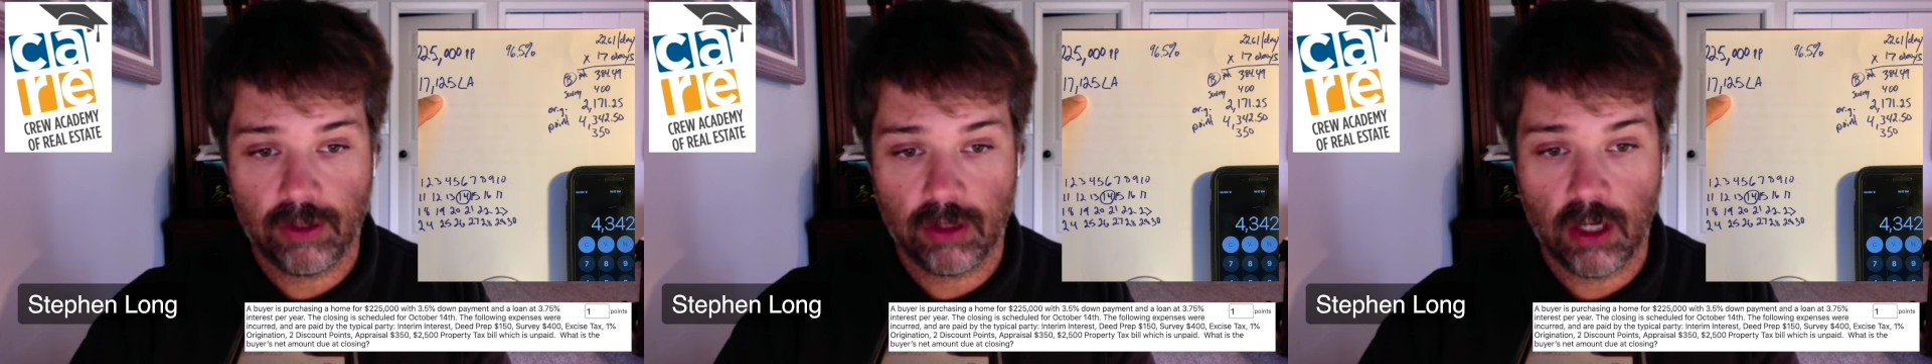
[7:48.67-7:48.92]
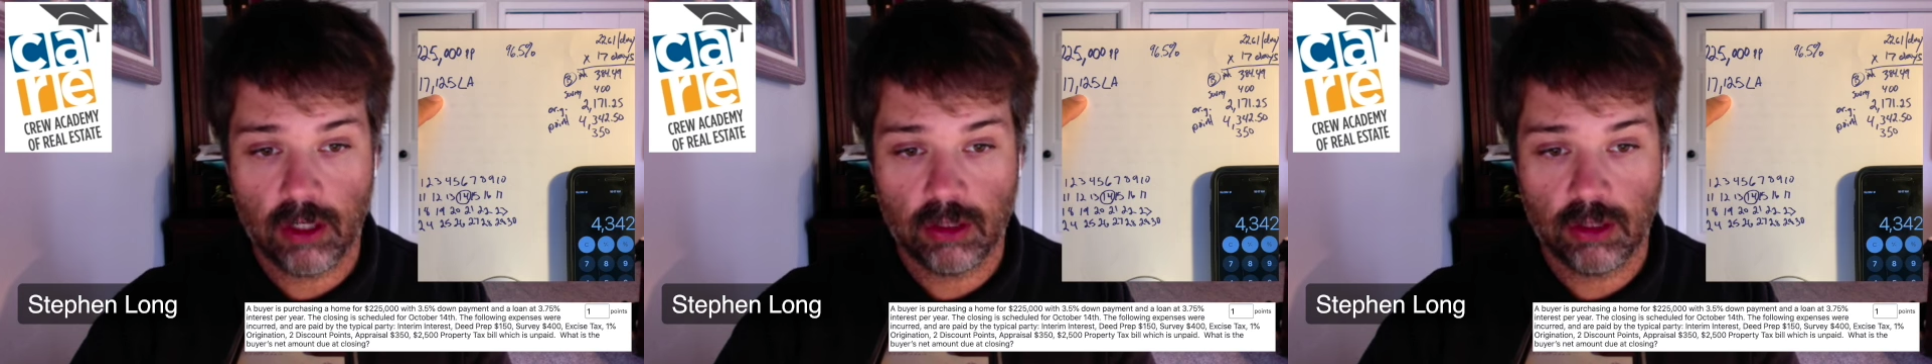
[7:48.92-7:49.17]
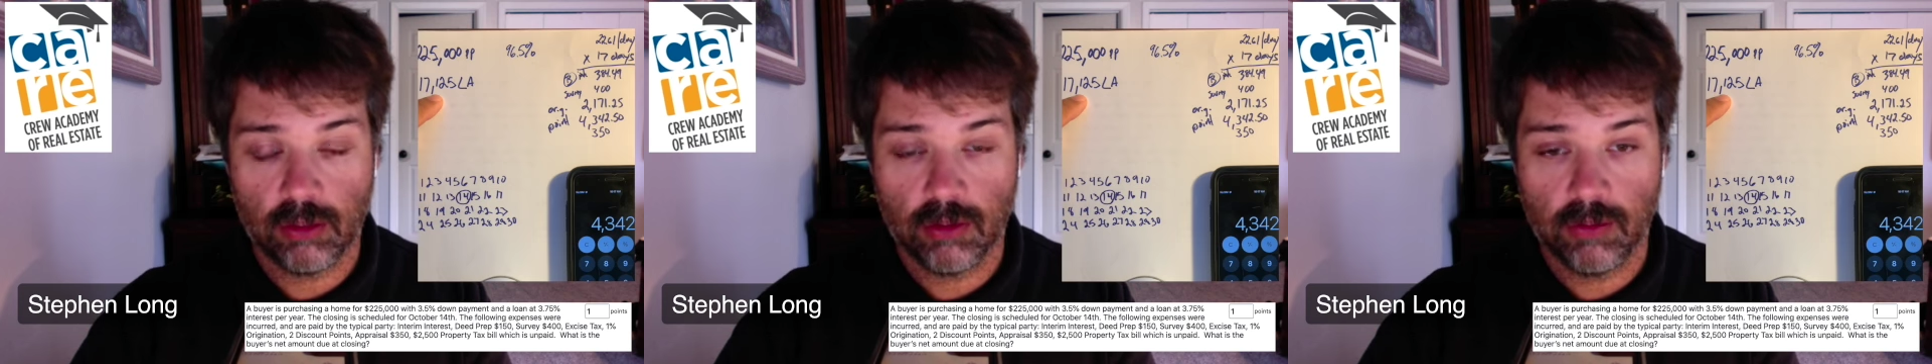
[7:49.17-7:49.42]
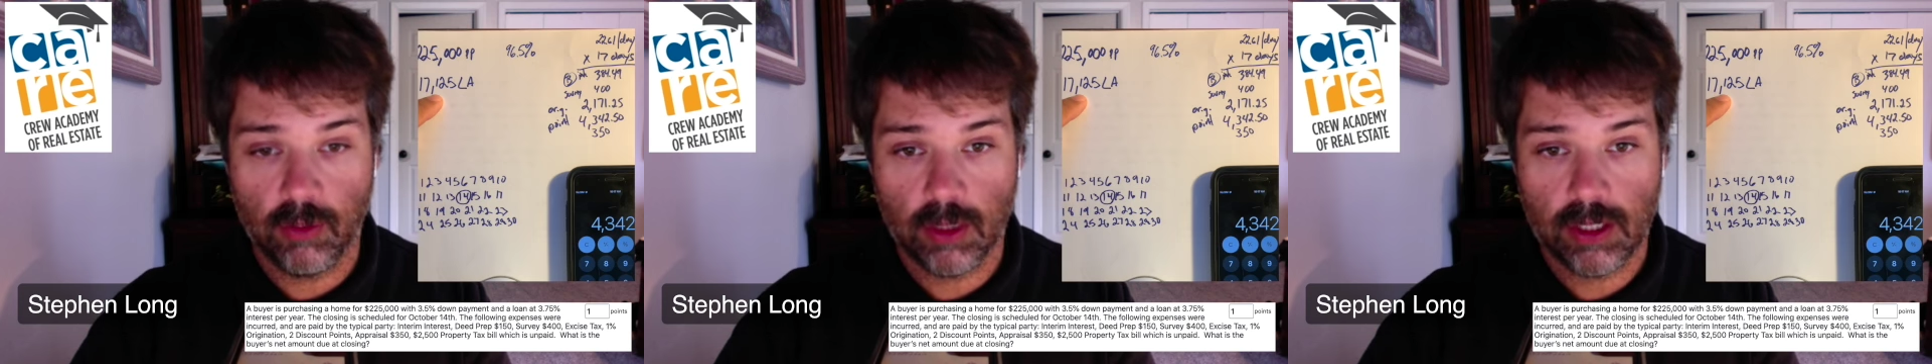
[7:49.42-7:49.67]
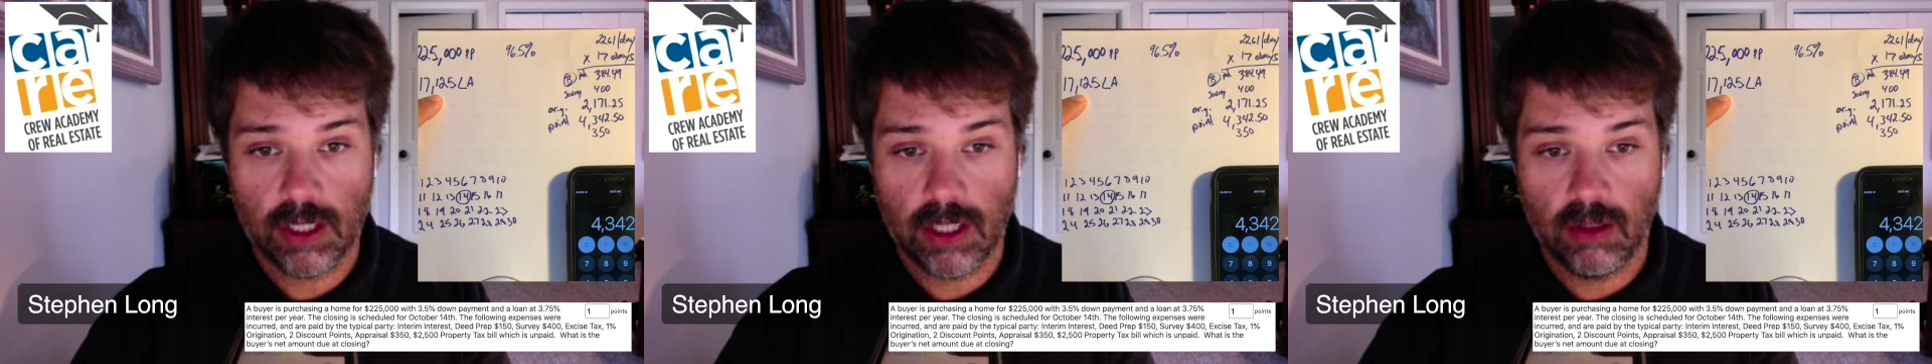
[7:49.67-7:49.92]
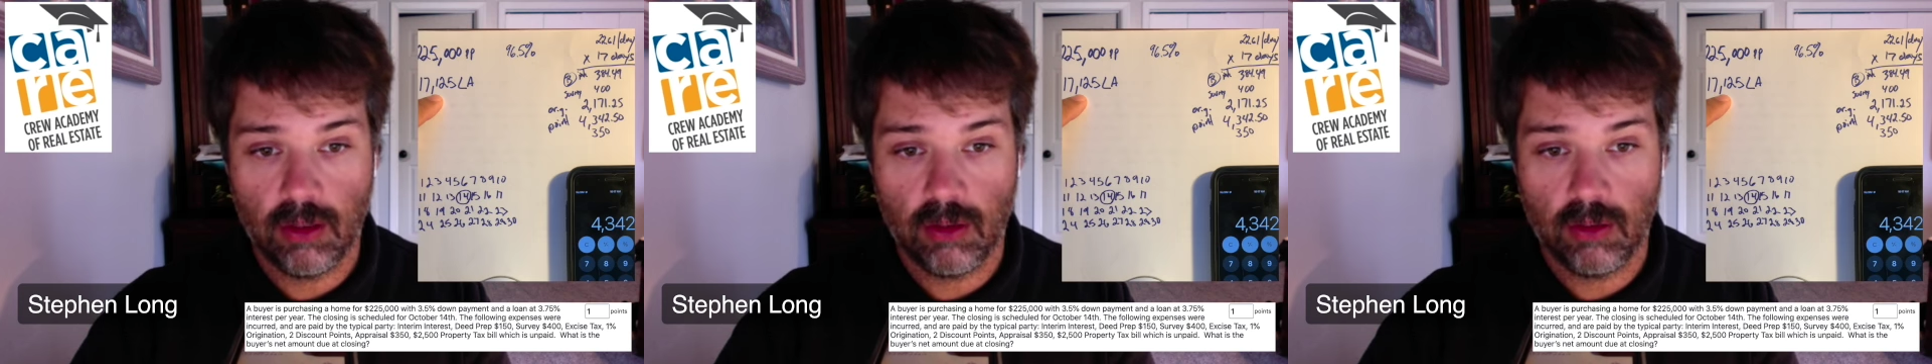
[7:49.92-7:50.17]
October 14th
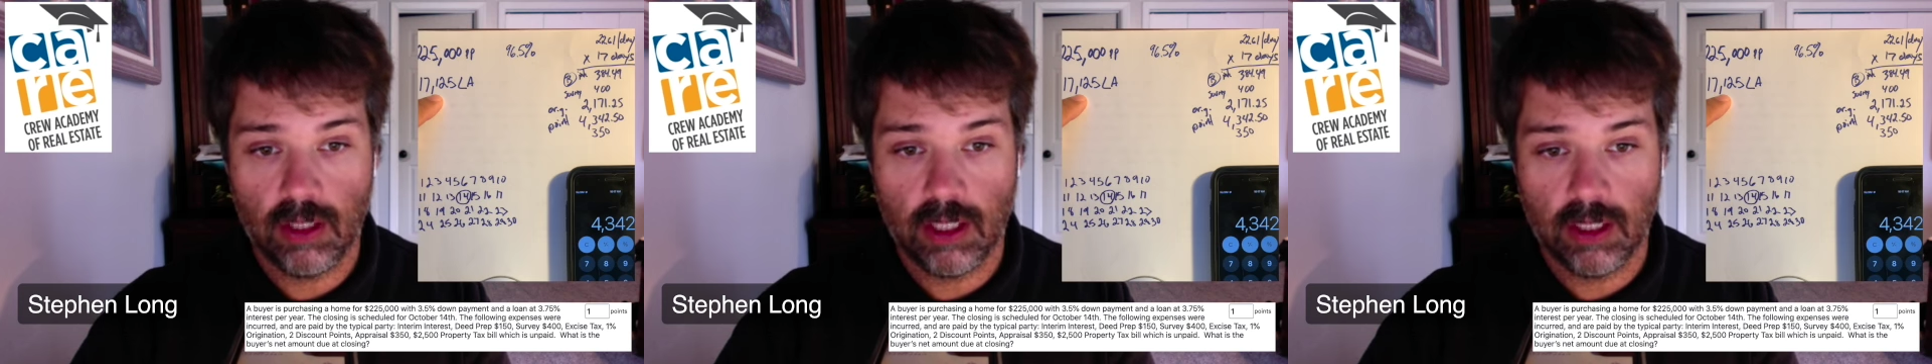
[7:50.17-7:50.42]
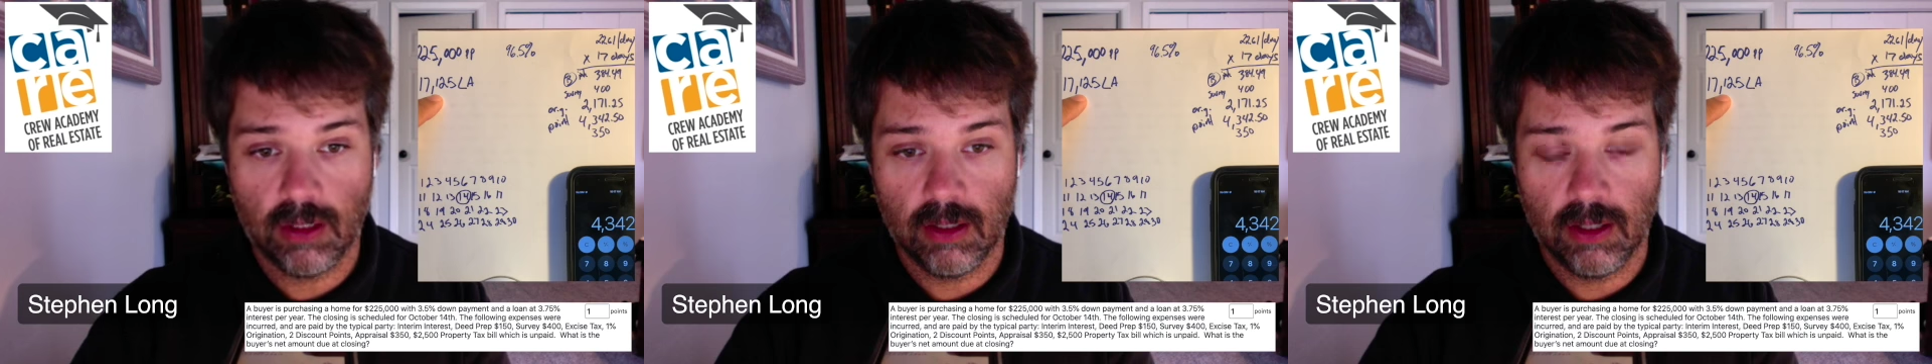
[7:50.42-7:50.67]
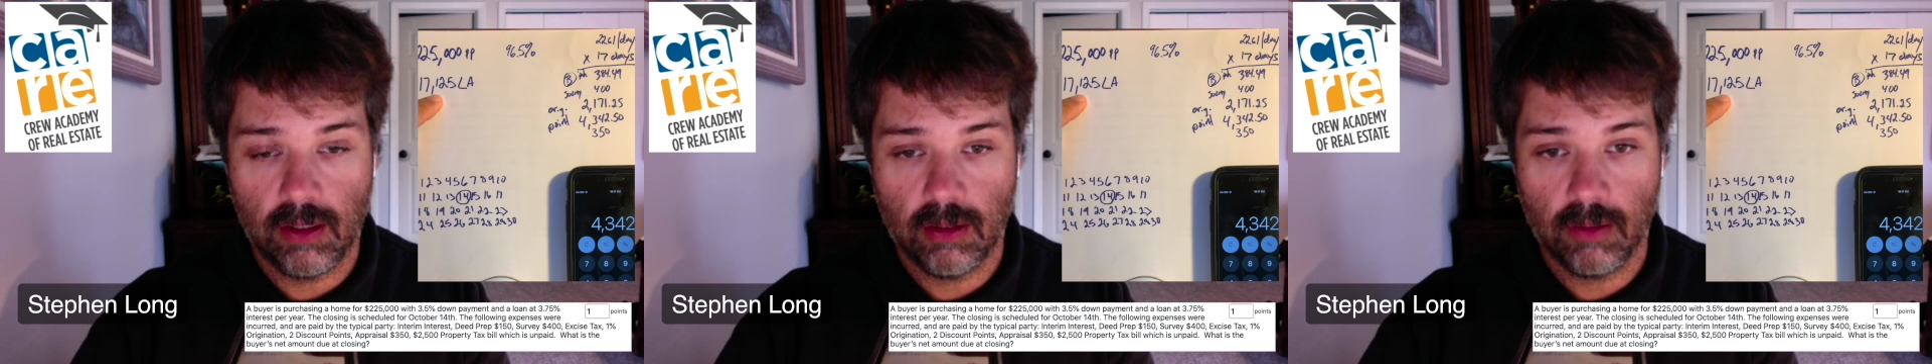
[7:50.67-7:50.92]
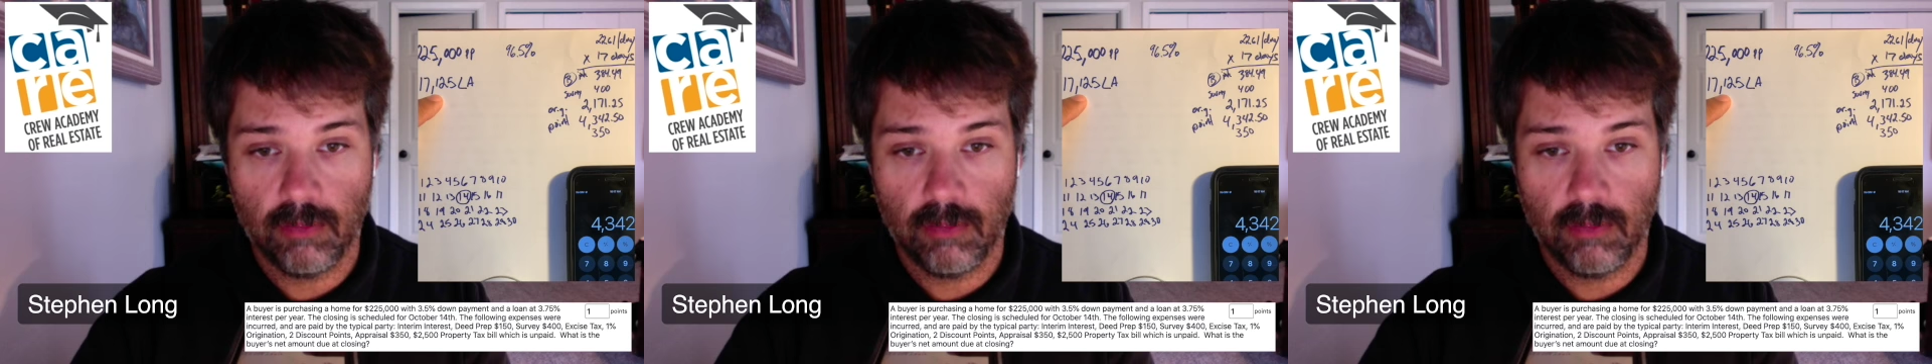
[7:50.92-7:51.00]
through the end of the year.